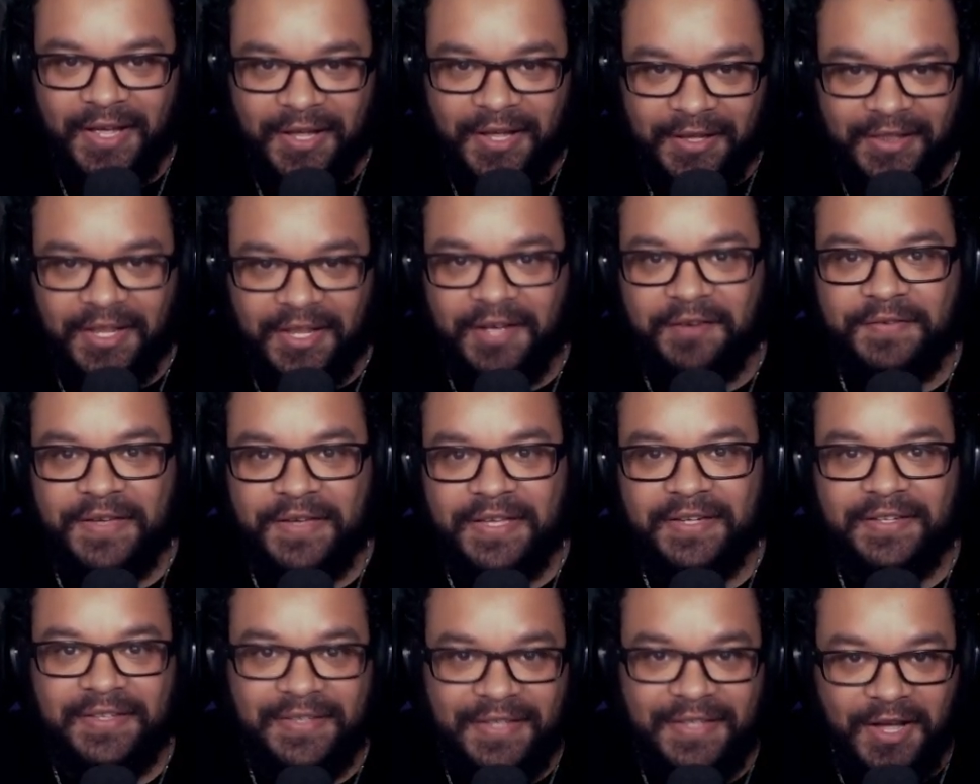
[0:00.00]
Love
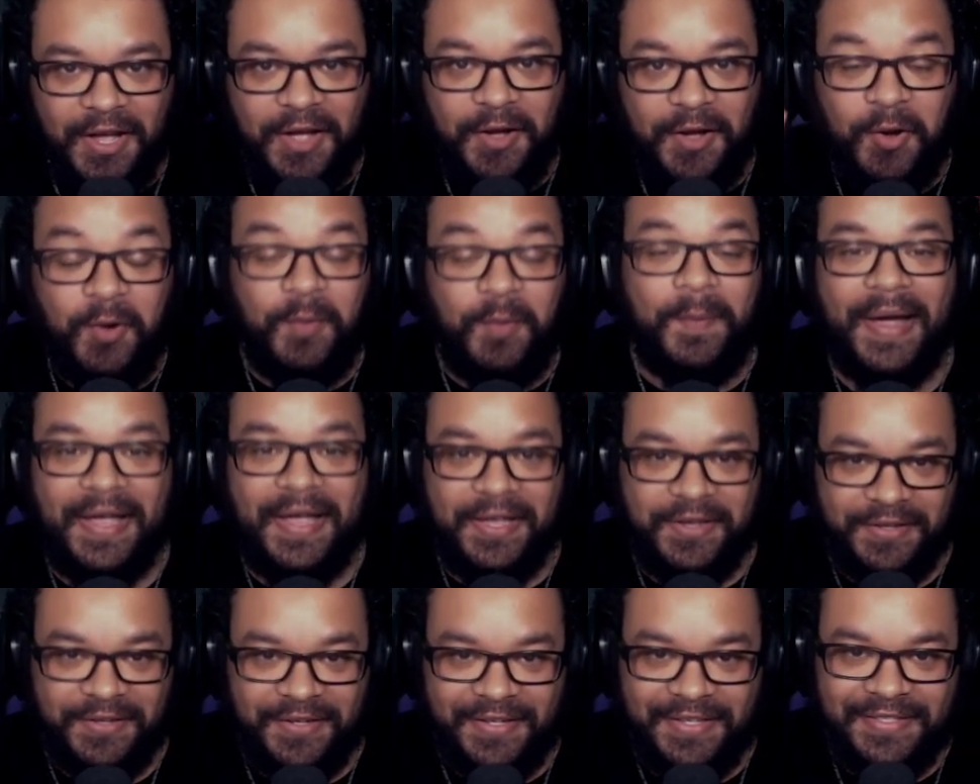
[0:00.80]
it. Oh my
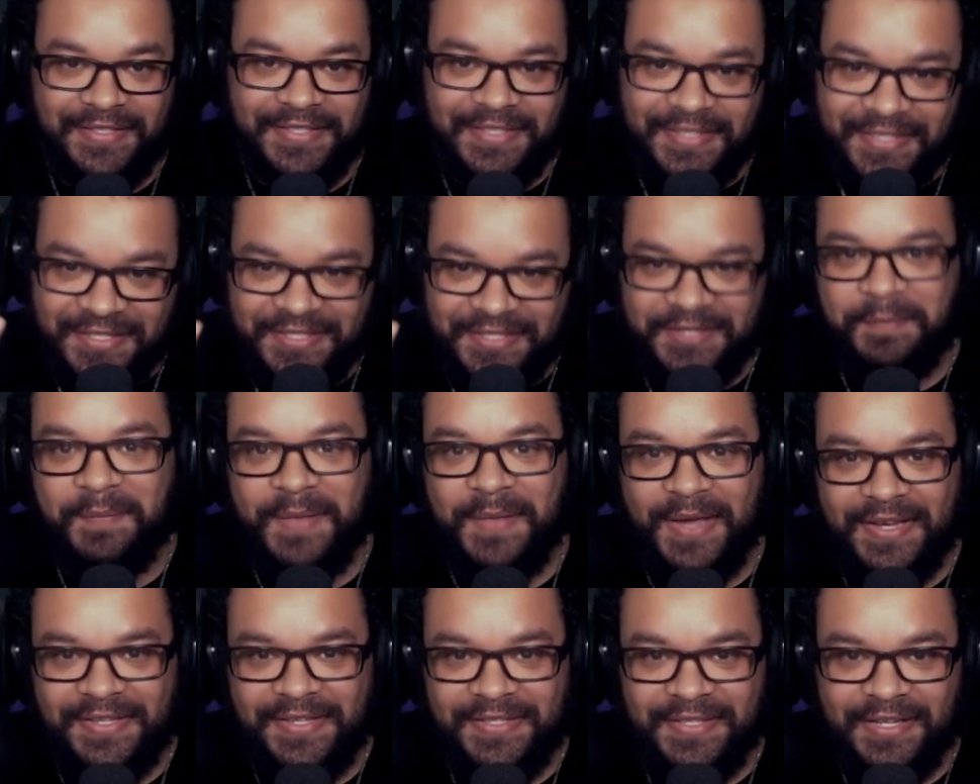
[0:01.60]
goodness, this is
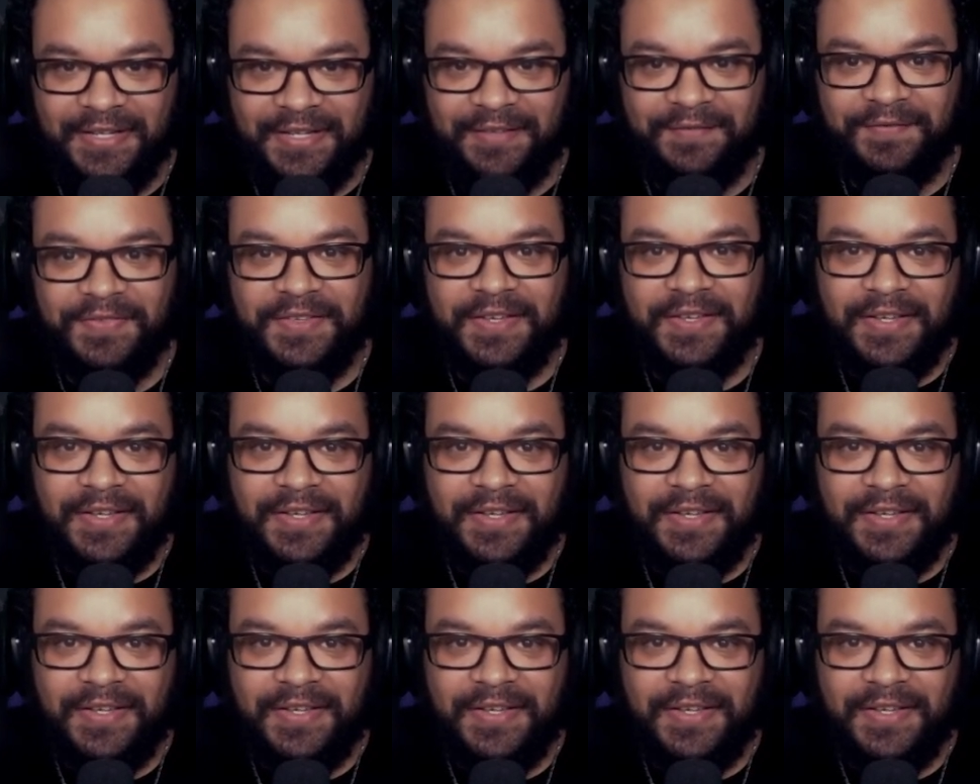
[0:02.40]
amazing.